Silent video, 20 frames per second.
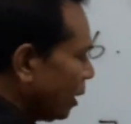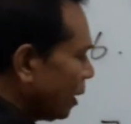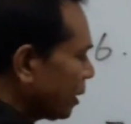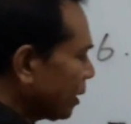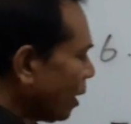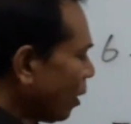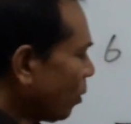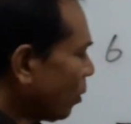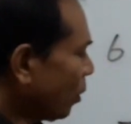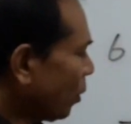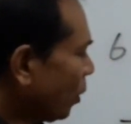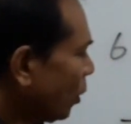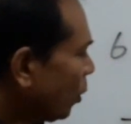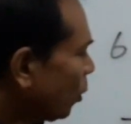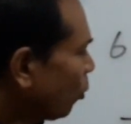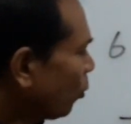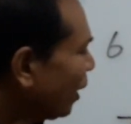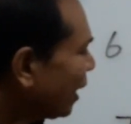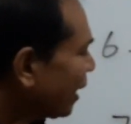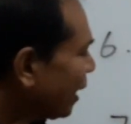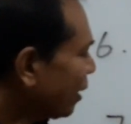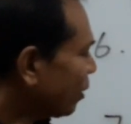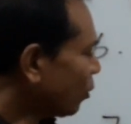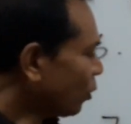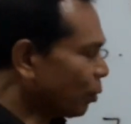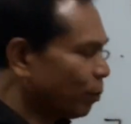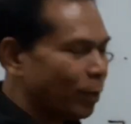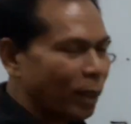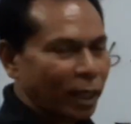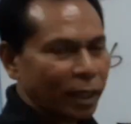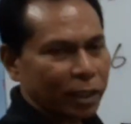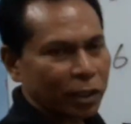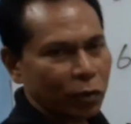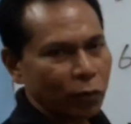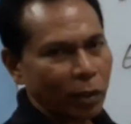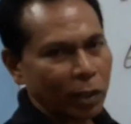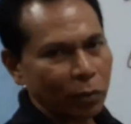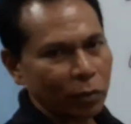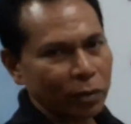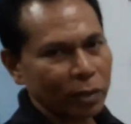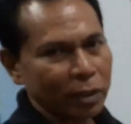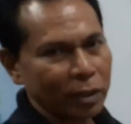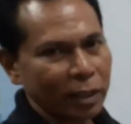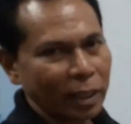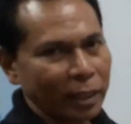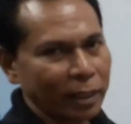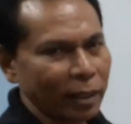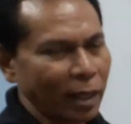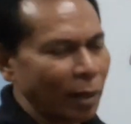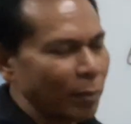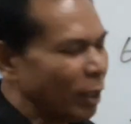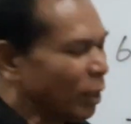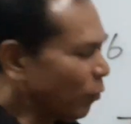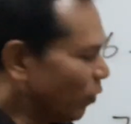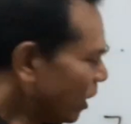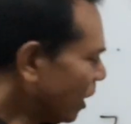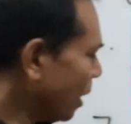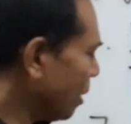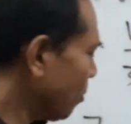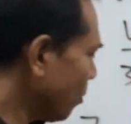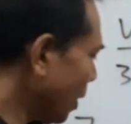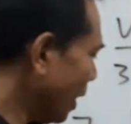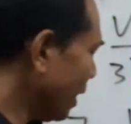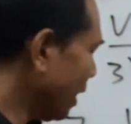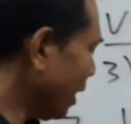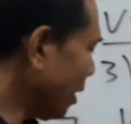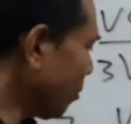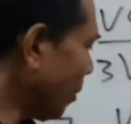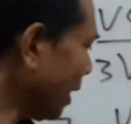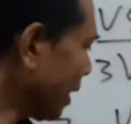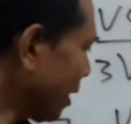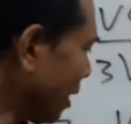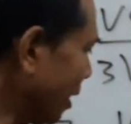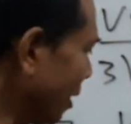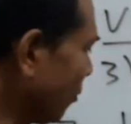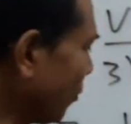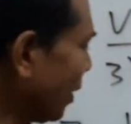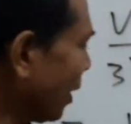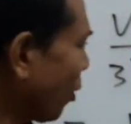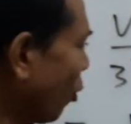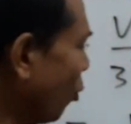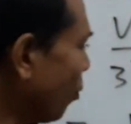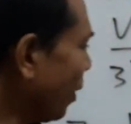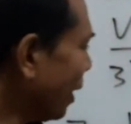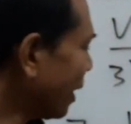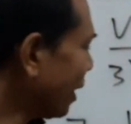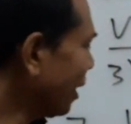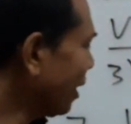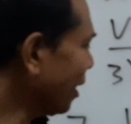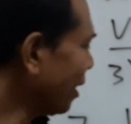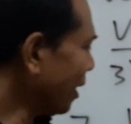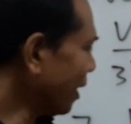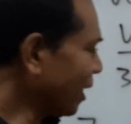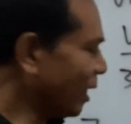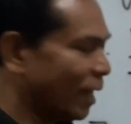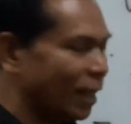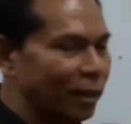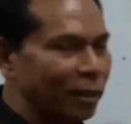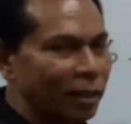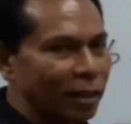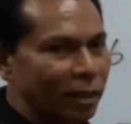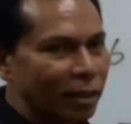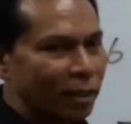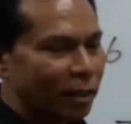Now we cannot break square root 10. I mean, we can break it, but we go back here again.